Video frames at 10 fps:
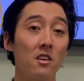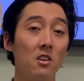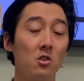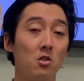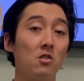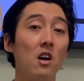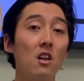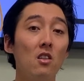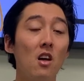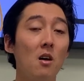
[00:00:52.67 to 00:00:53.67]
so there's not a
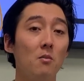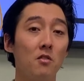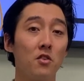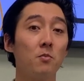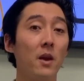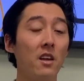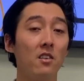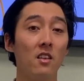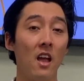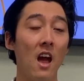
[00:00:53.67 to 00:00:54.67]
lot of space that
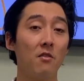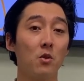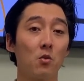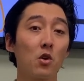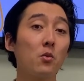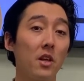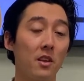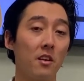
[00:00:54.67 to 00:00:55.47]
they have to work with here.